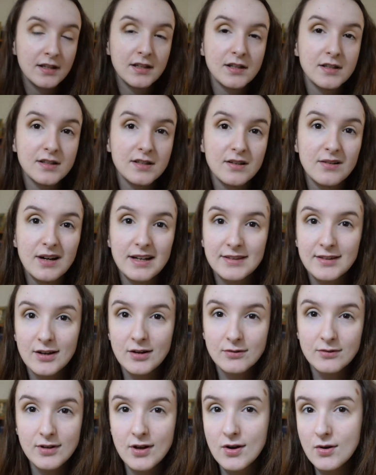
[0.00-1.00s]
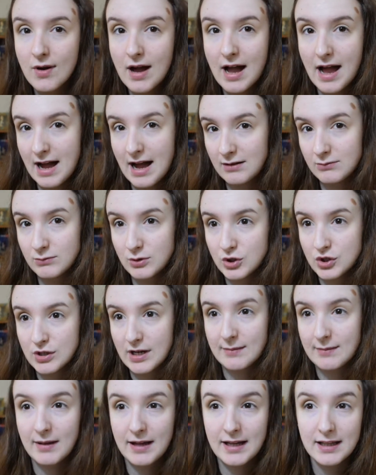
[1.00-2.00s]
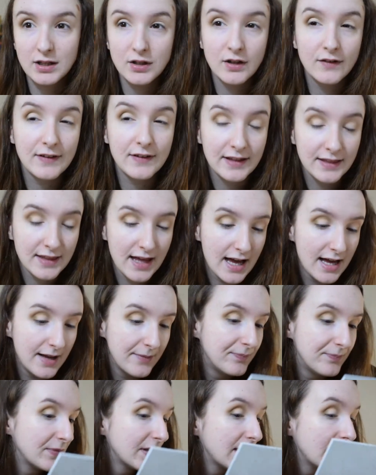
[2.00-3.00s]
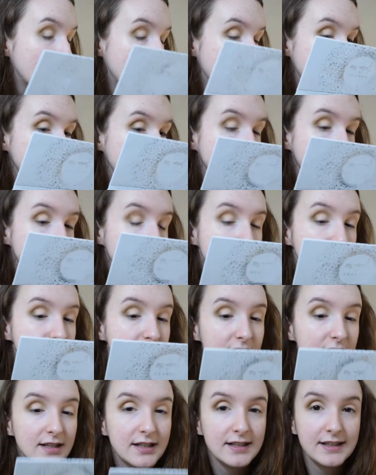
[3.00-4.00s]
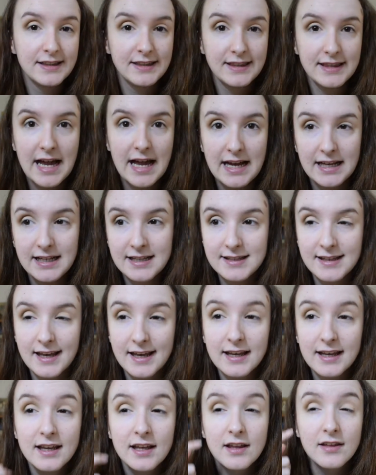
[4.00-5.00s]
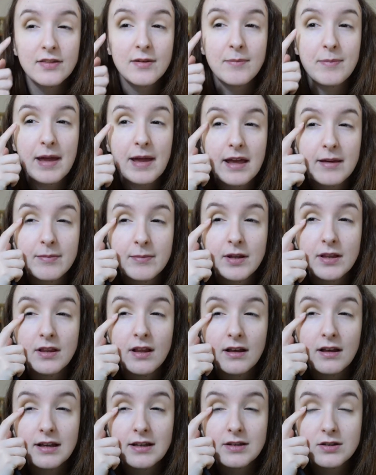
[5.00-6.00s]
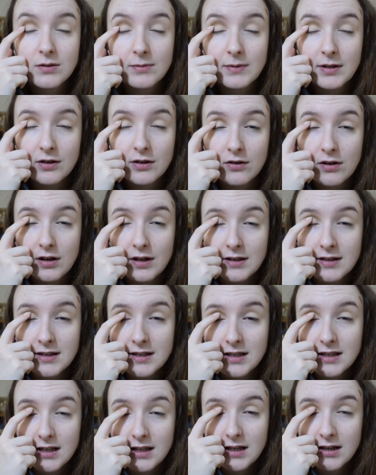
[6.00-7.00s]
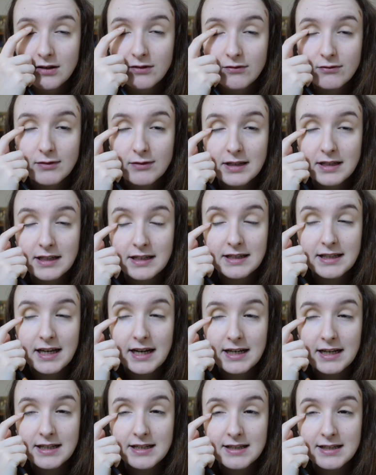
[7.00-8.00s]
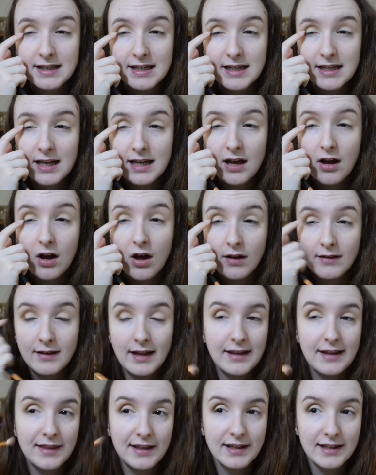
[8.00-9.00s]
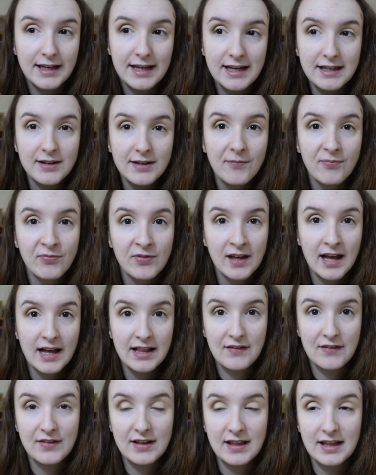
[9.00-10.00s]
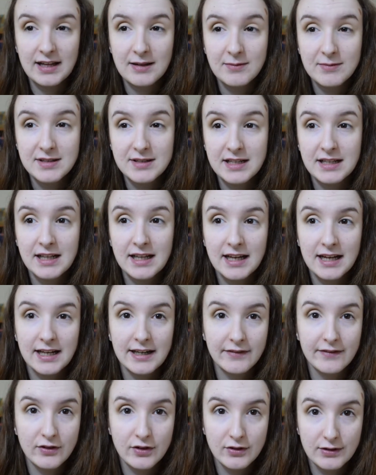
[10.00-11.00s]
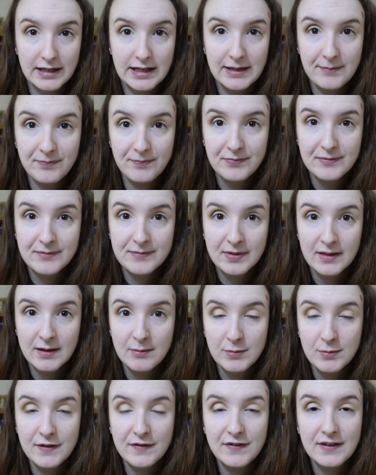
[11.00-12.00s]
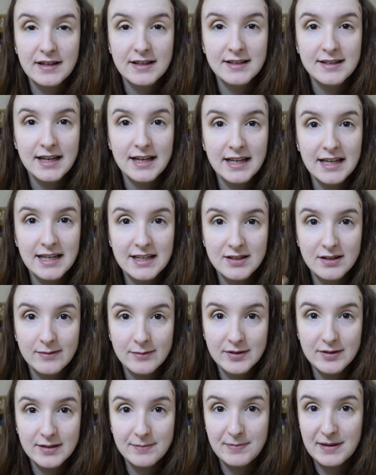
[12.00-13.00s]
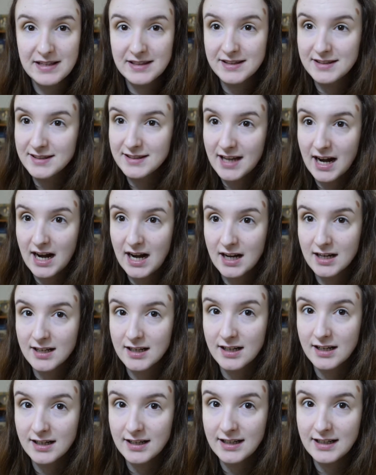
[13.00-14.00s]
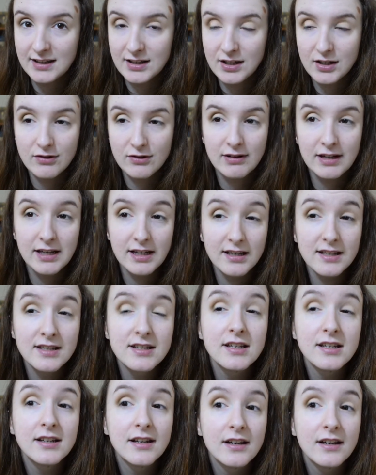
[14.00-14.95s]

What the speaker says: So I don't know how much I'm loving that. It looks nice, the pigment is coming across really nicely on the lid, and I feel like I'm seeing it kind of green, but it feels like it's almost a bit darker in the crease,